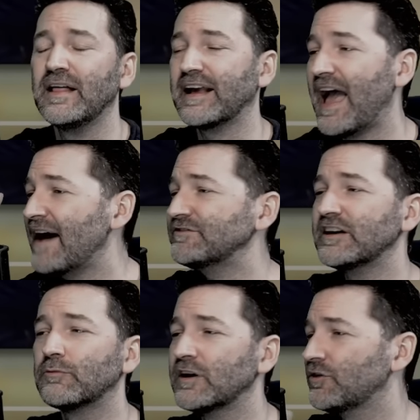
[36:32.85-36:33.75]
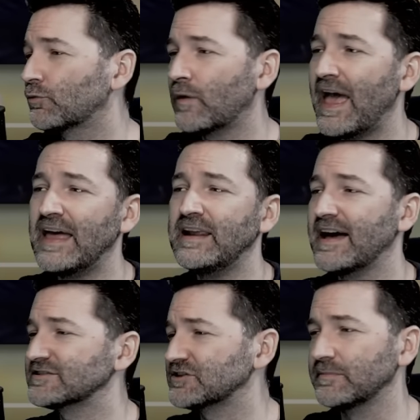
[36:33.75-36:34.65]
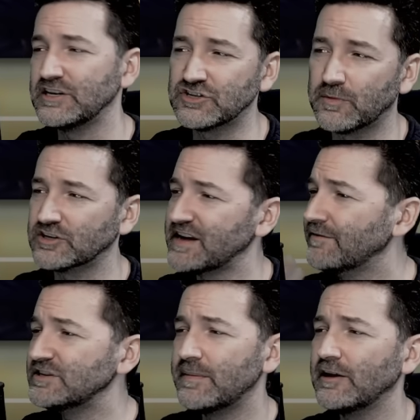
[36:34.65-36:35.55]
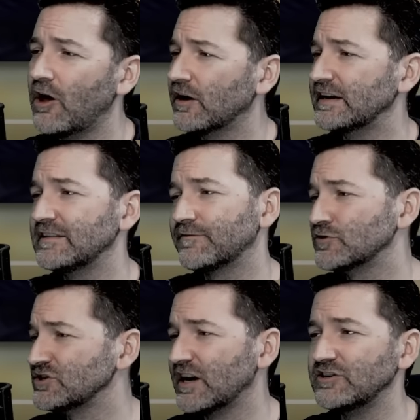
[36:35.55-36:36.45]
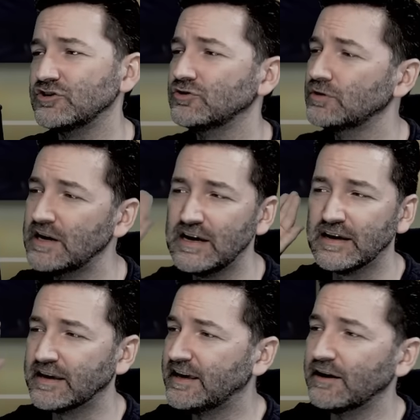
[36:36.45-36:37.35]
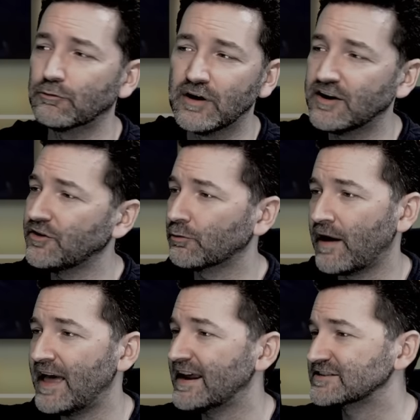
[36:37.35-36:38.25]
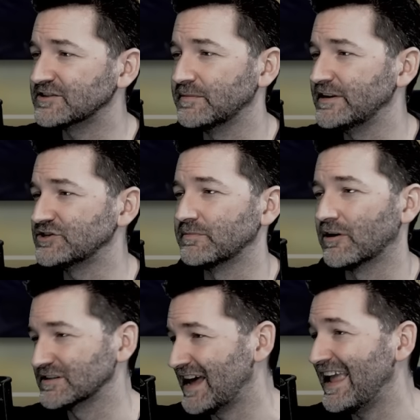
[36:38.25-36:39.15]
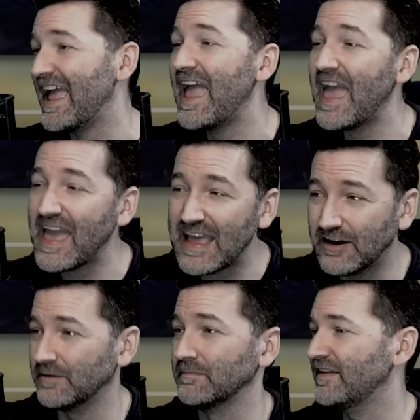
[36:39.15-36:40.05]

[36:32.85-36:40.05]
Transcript: Like I have to get rid of the red exclamation marks. Every time I log in, the first thing I do, get rid of the red exclamation marks. I hate them.